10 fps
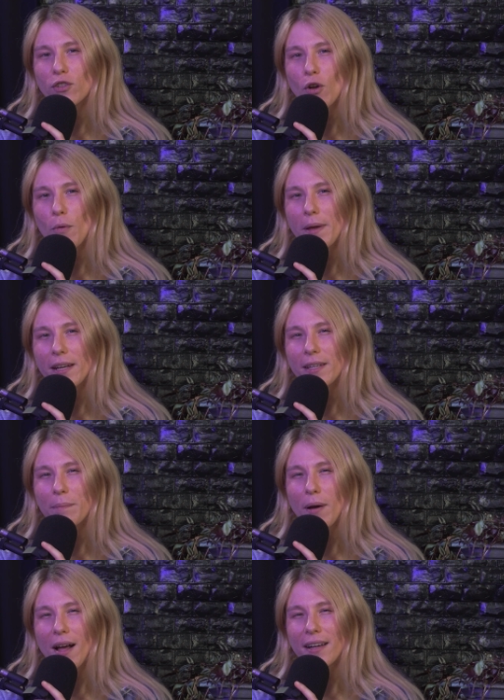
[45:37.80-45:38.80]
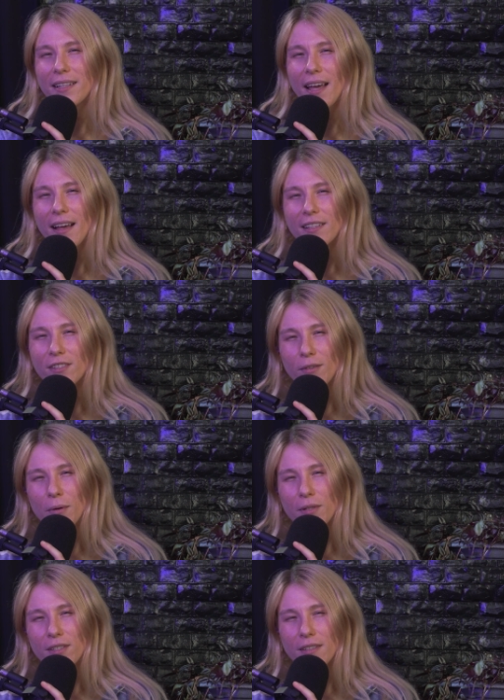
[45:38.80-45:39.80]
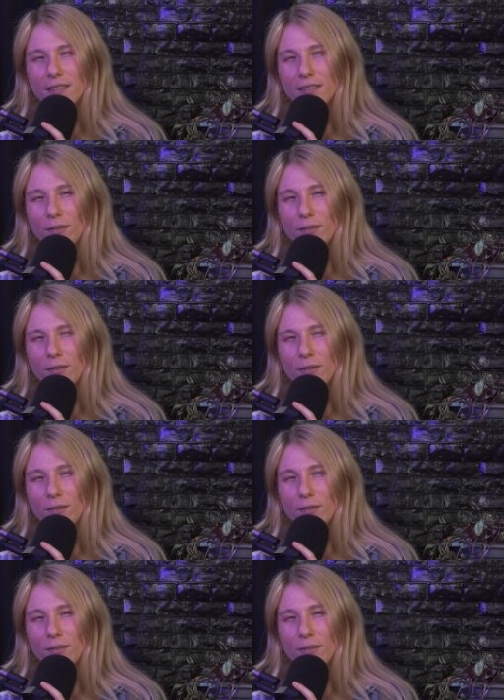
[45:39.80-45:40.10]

so many podcast sources.